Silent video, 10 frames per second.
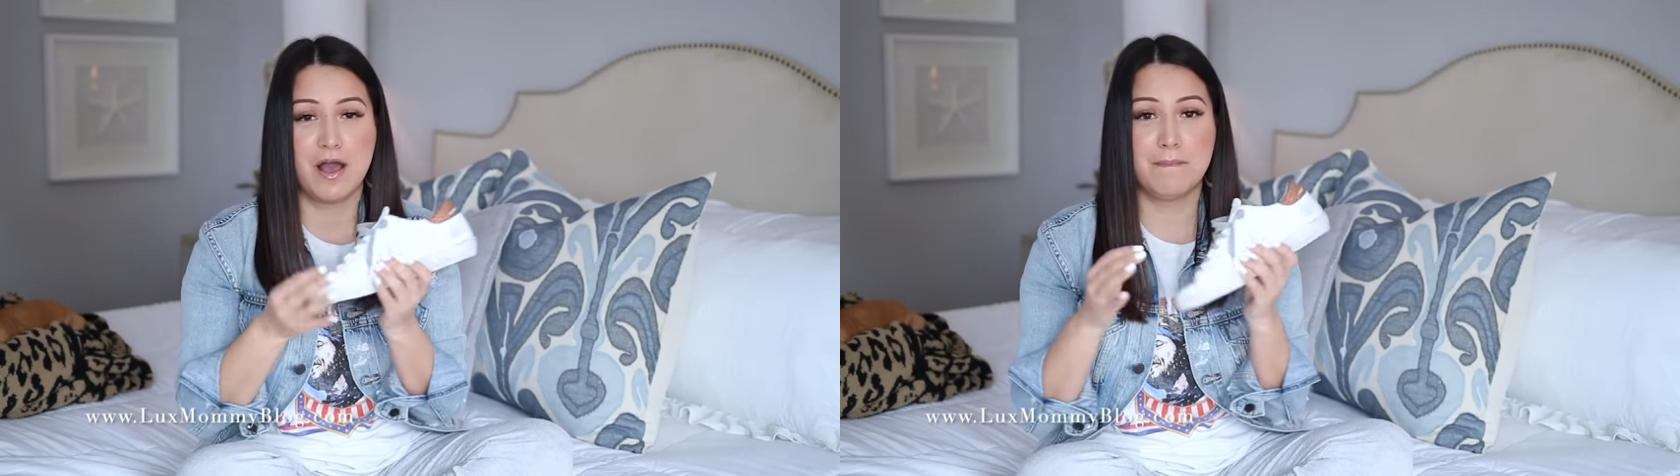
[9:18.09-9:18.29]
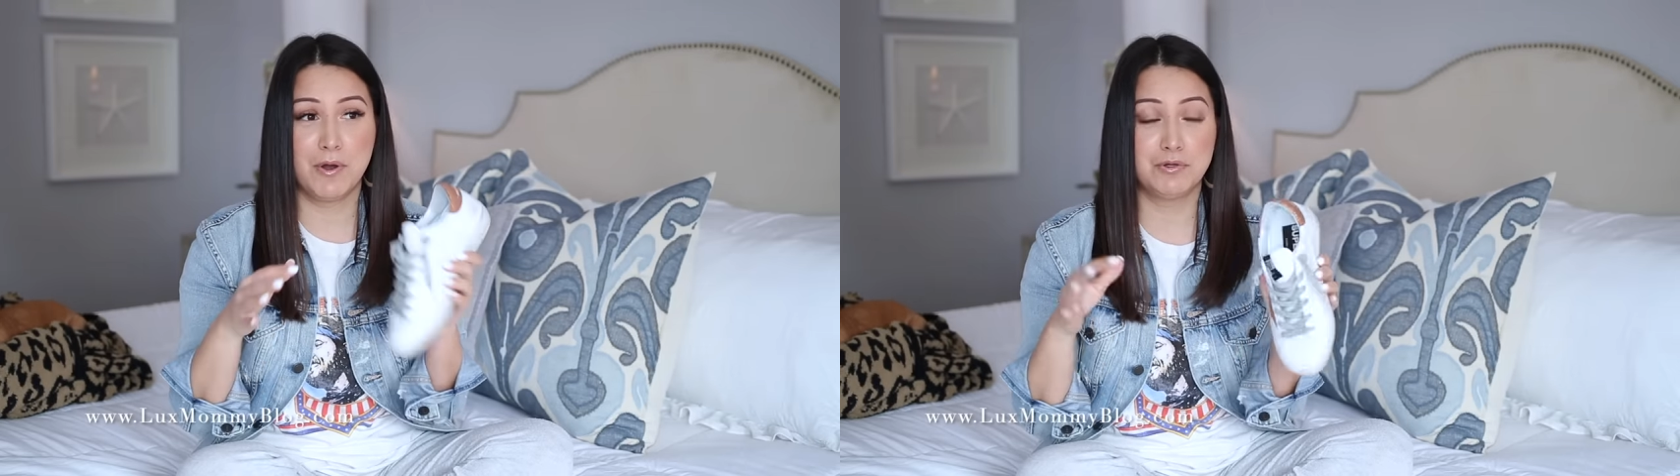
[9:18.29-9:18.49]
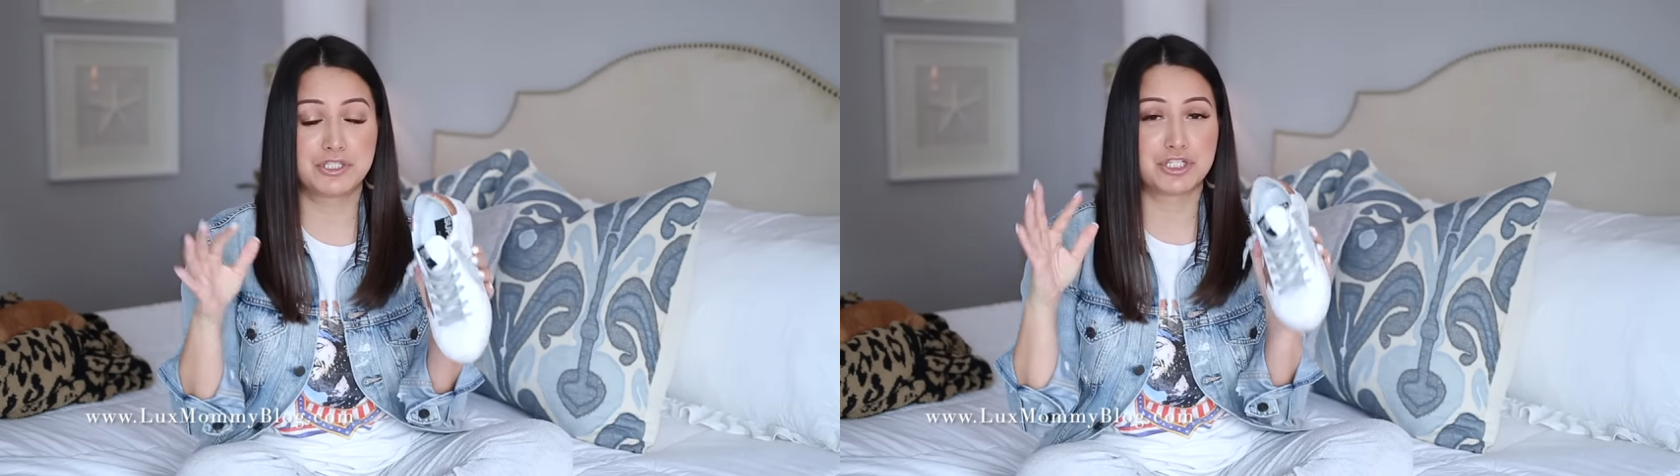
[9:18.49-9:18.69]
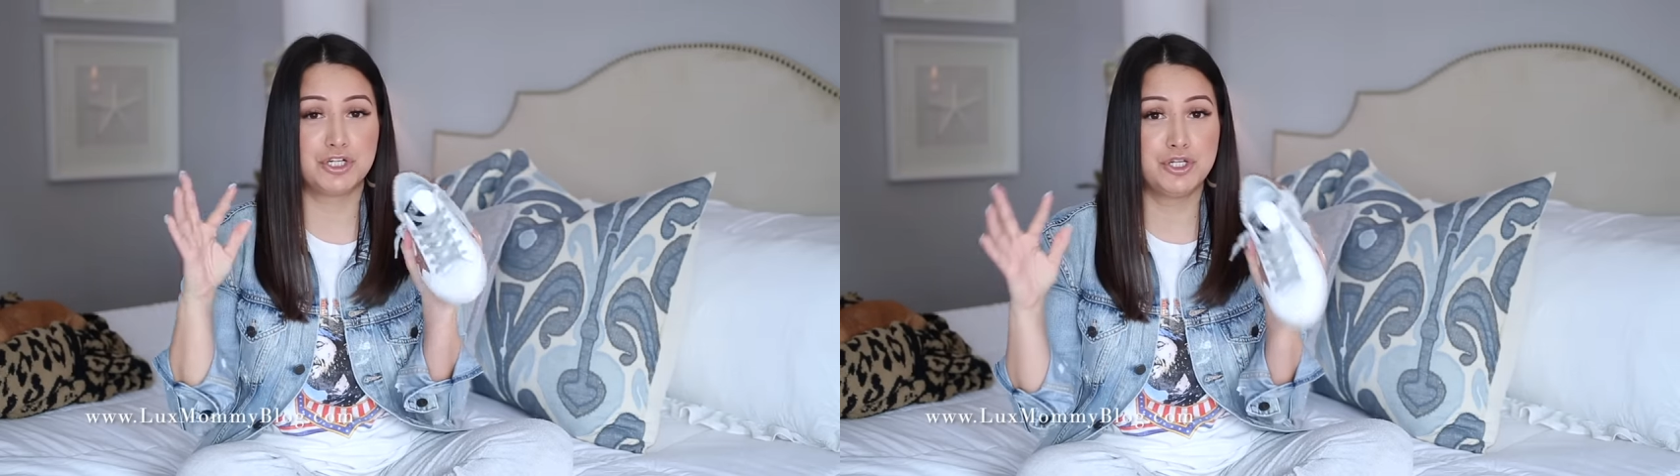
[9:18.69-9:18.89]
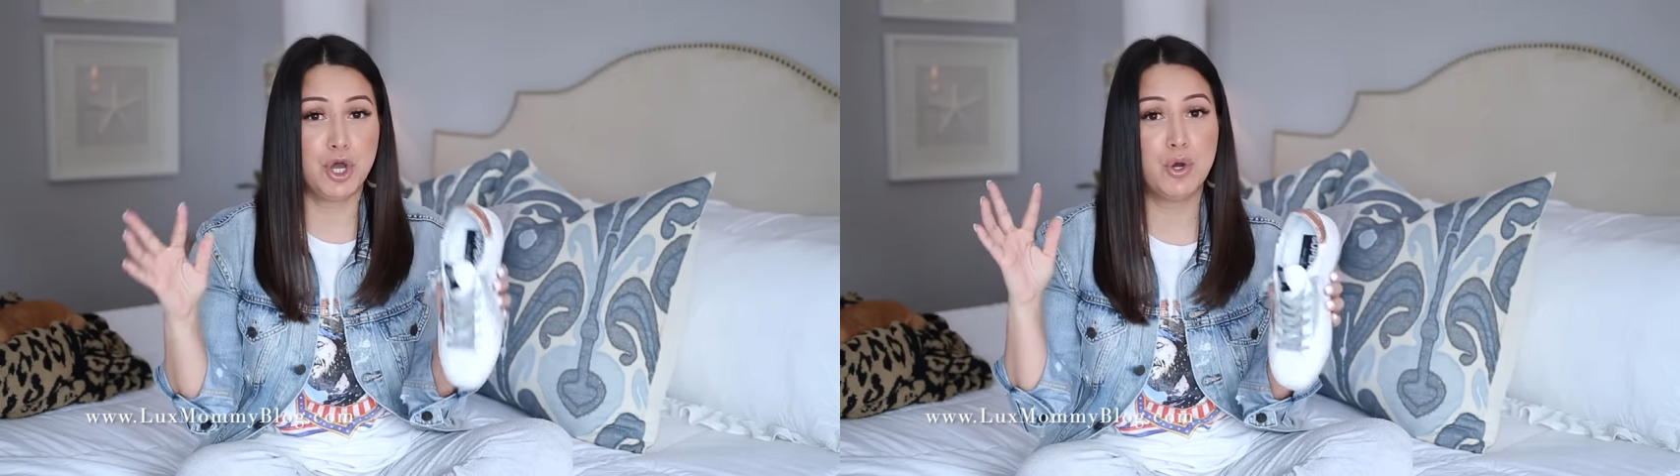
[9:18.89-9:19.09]
most
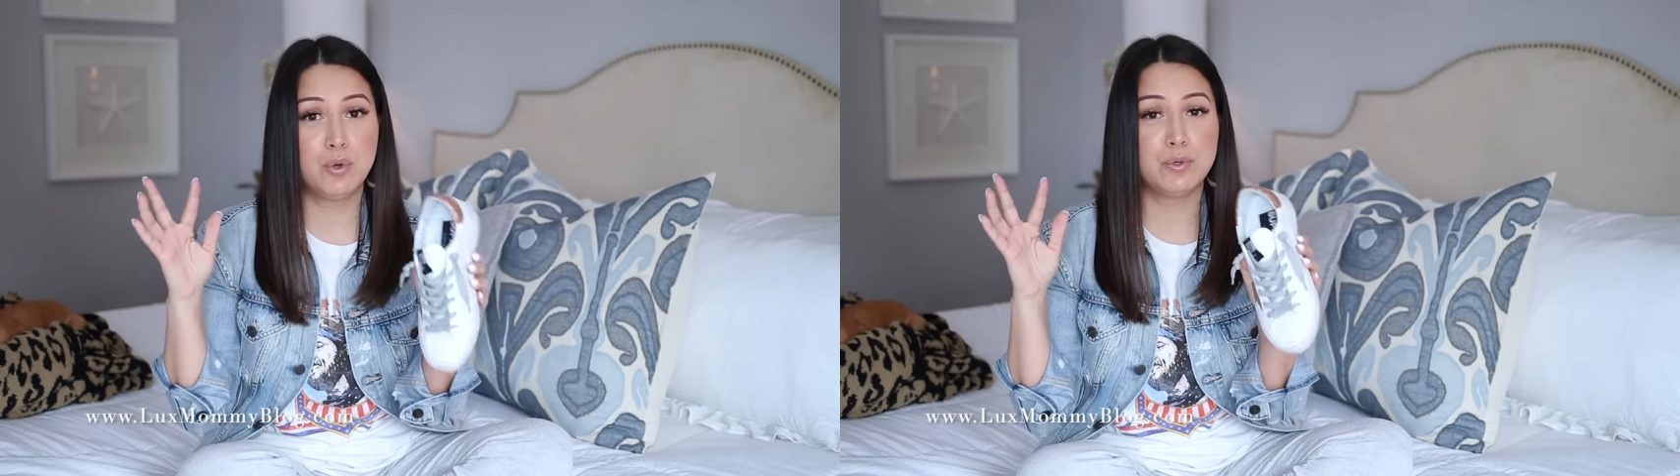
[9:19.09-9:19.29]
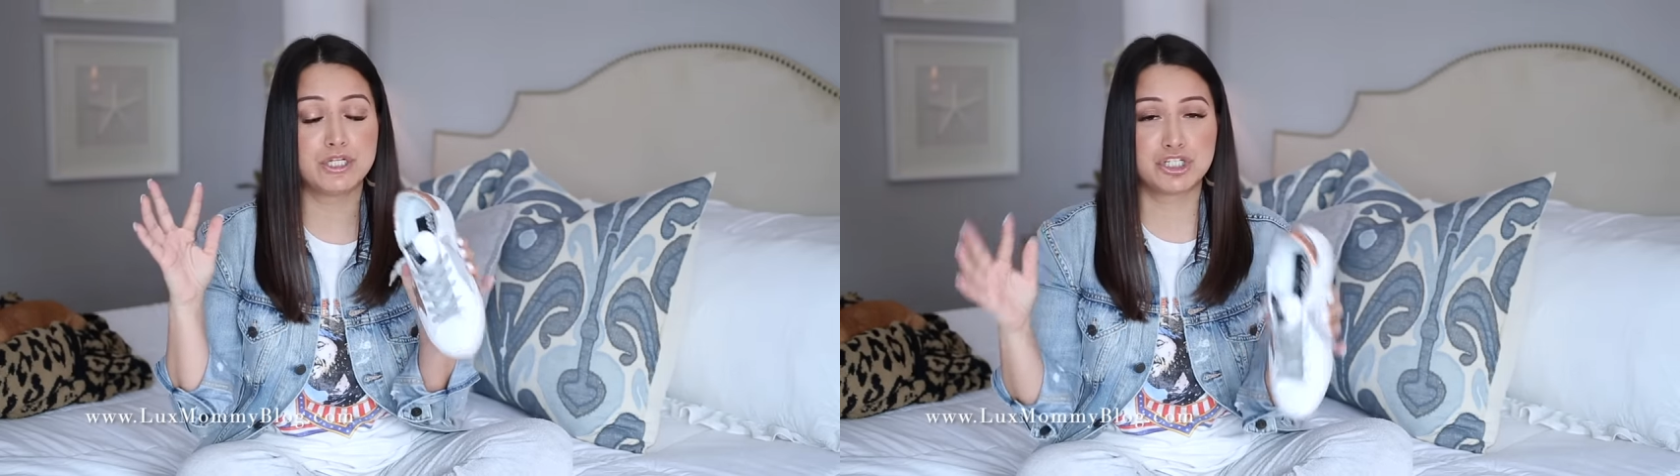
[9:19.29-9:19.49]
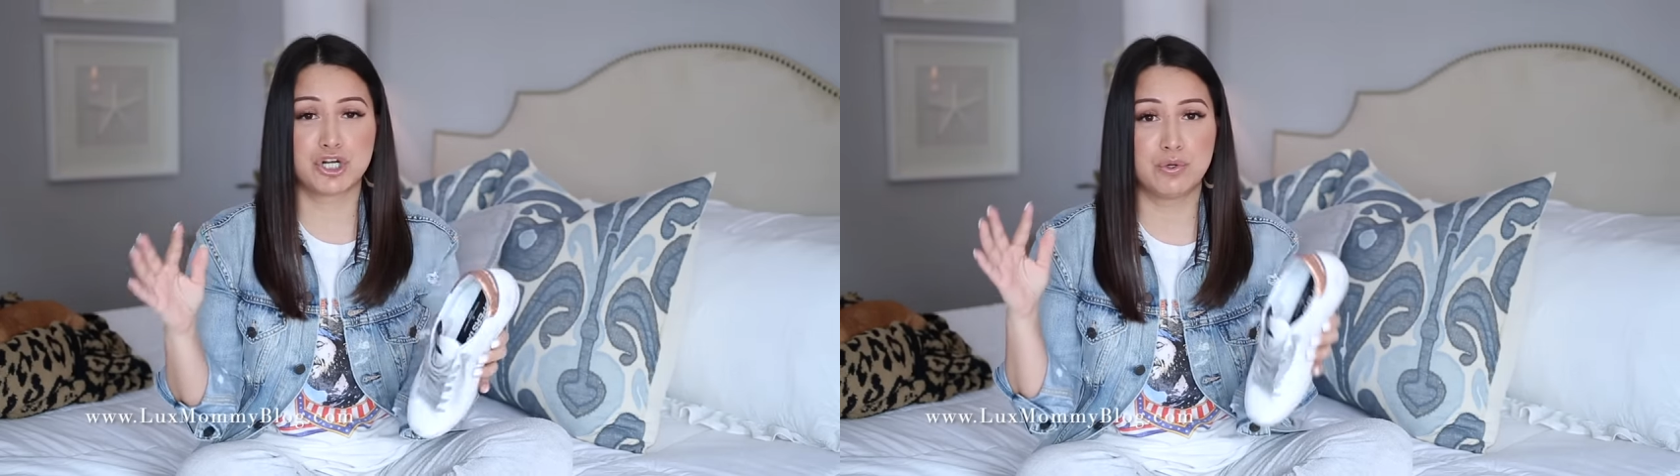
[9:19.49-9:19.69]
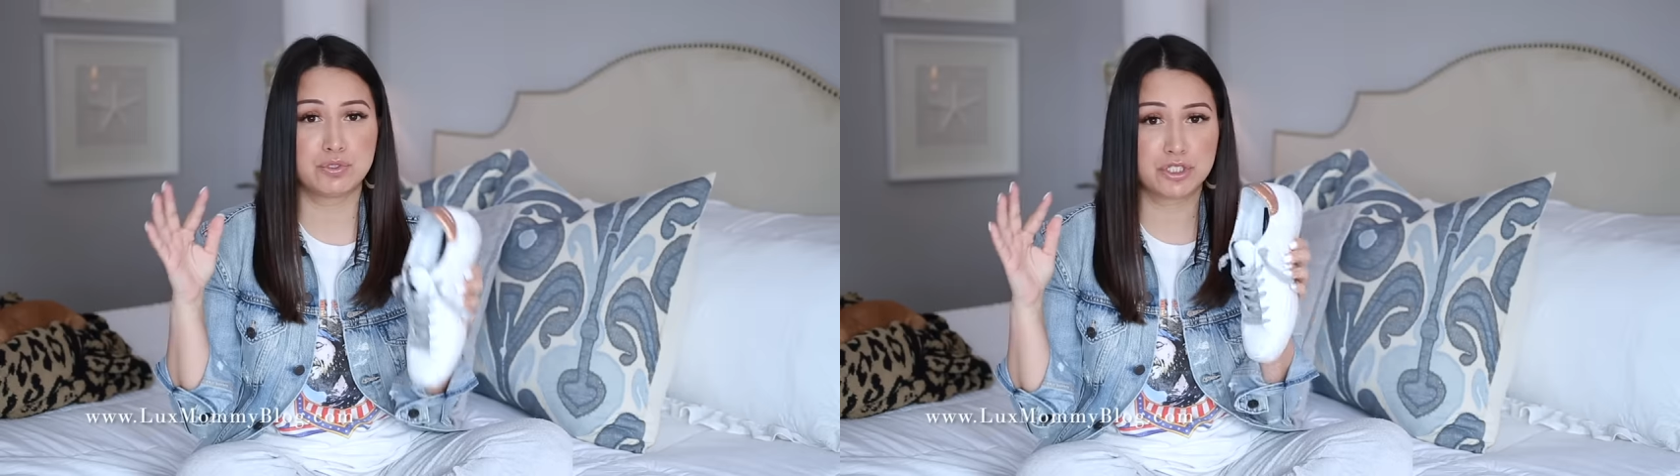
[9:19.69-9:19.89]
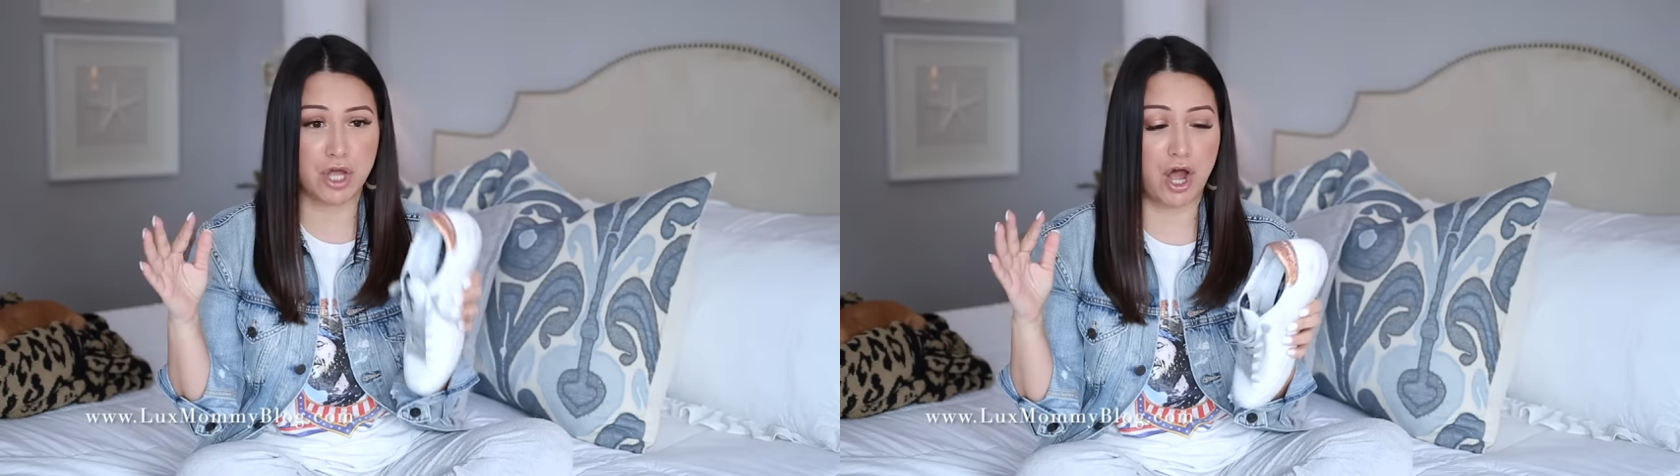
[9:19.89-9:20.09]
no-show
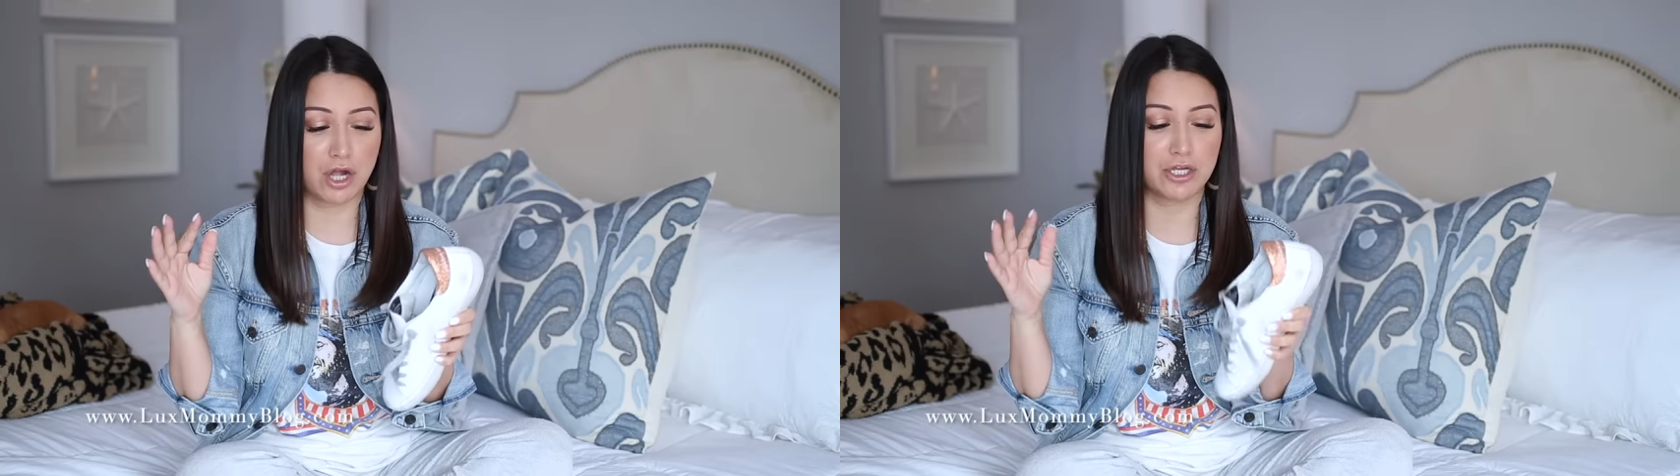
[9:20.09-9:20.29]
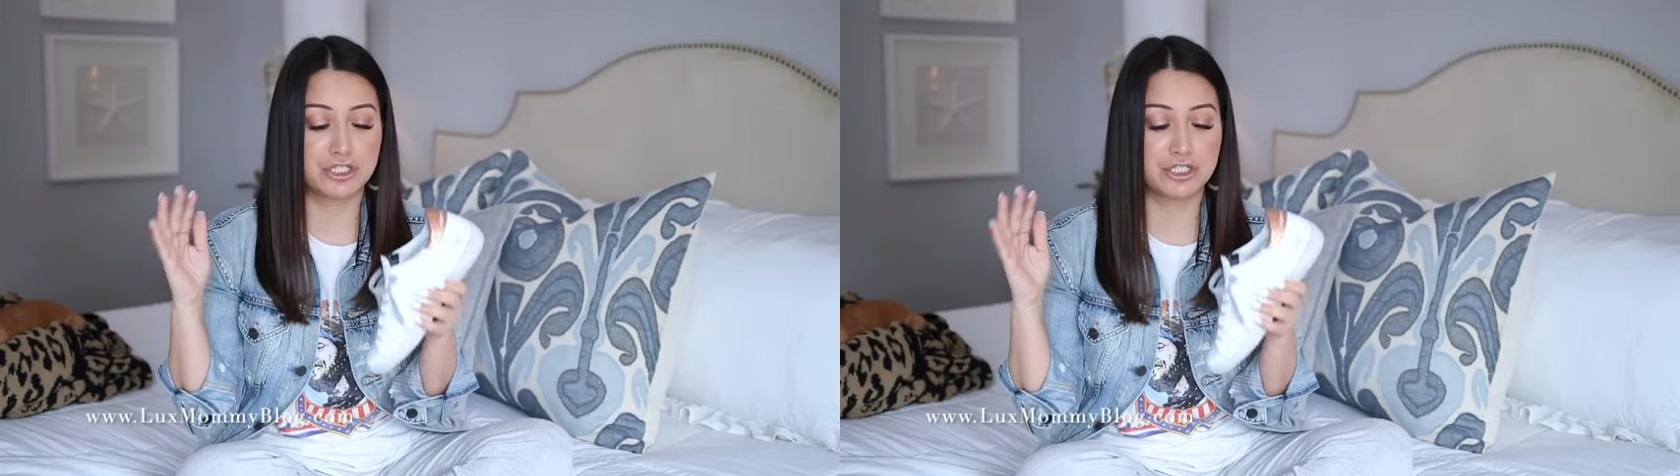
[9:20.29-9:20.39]
sock